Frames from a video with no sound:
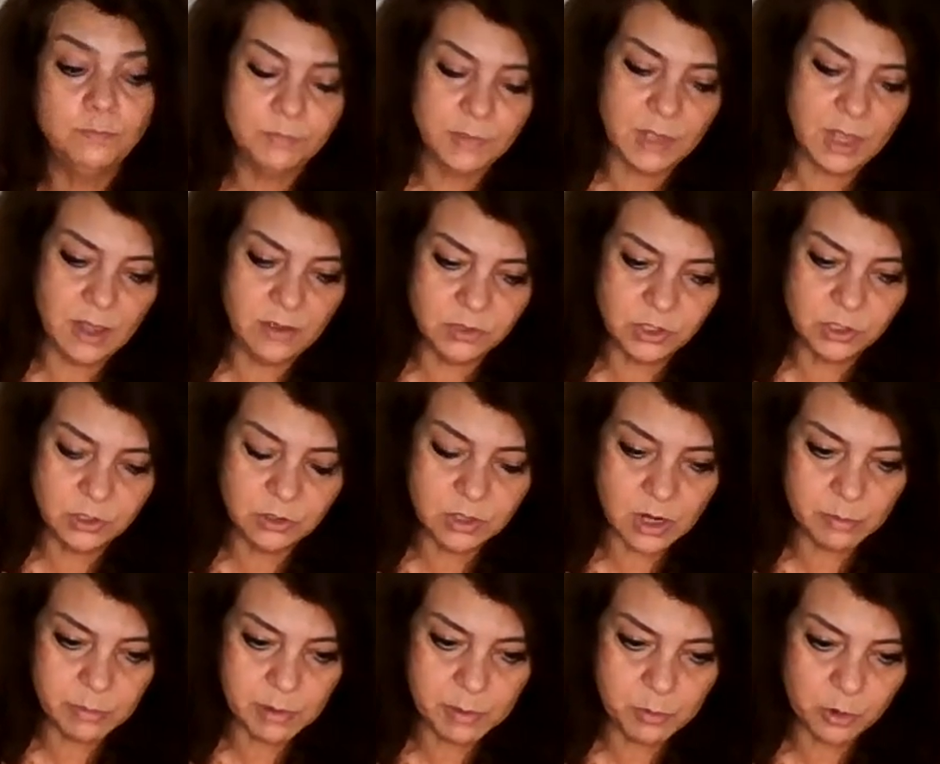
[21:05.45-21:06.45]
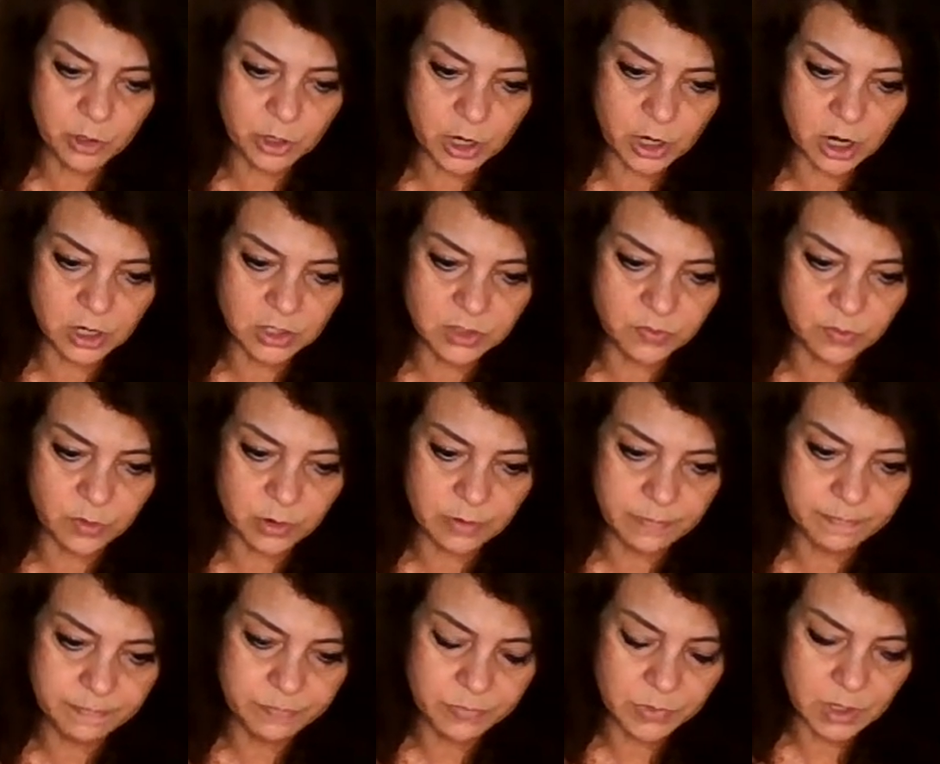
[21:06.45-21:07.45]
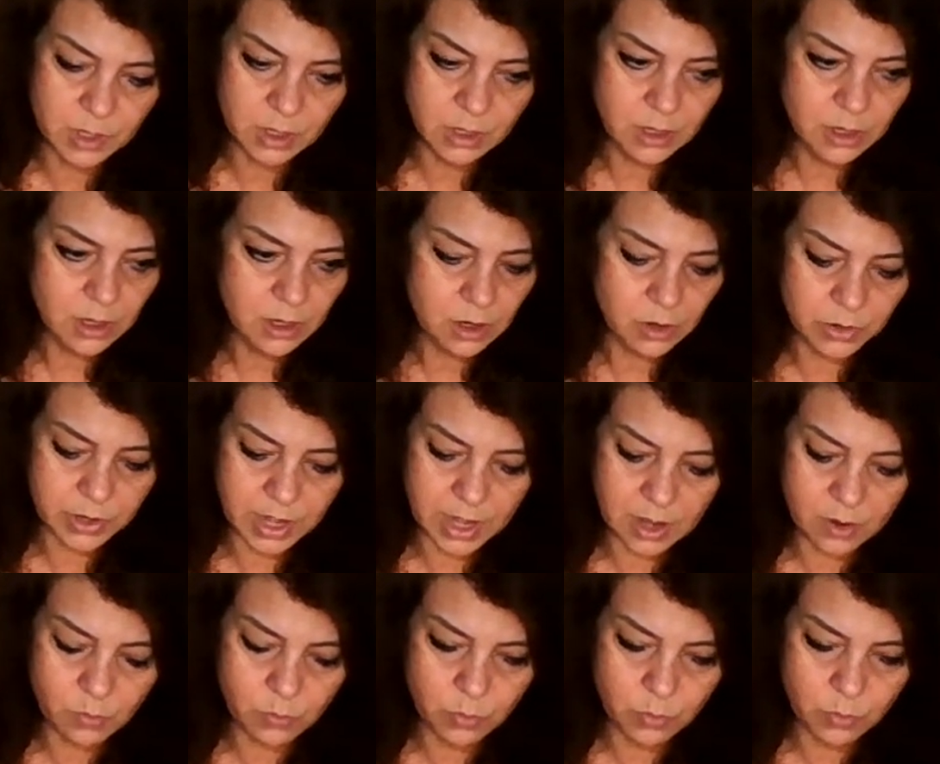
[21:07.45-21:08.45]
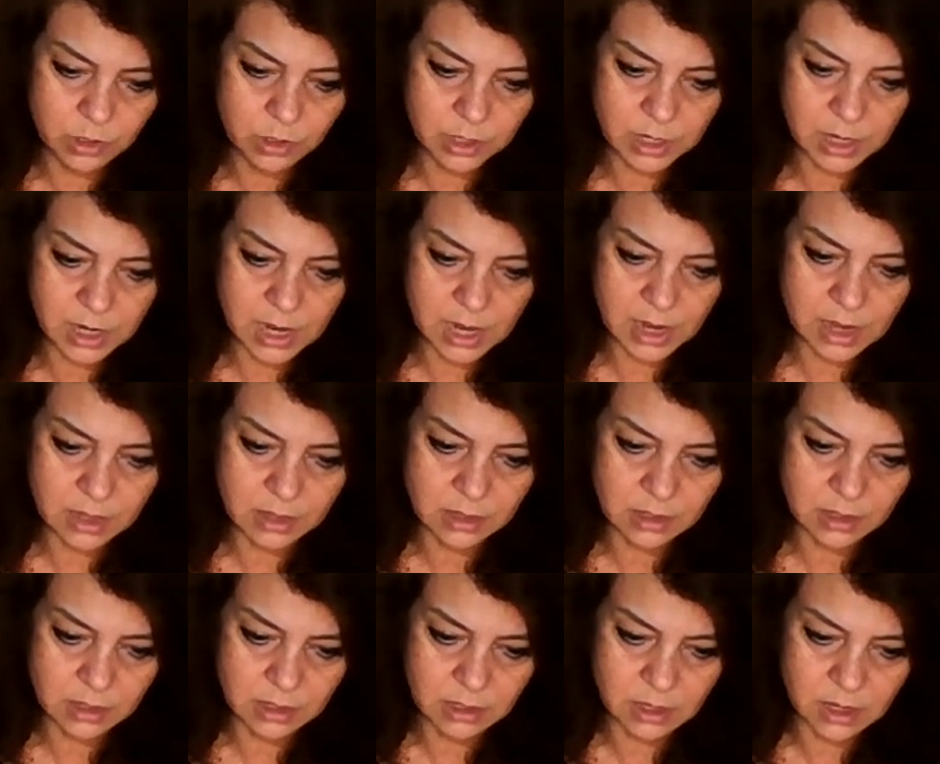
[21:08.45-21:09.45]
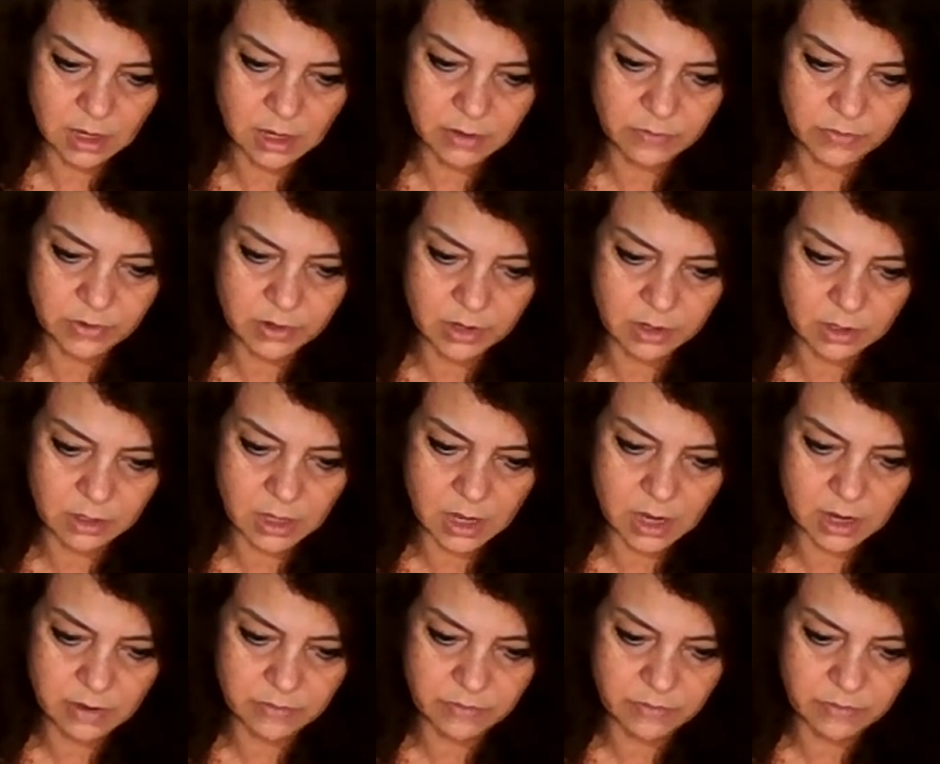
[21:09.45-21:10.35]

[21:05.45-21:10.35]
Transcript: I have two that I'll be pulling cards for. Okay, we're looking at Nine of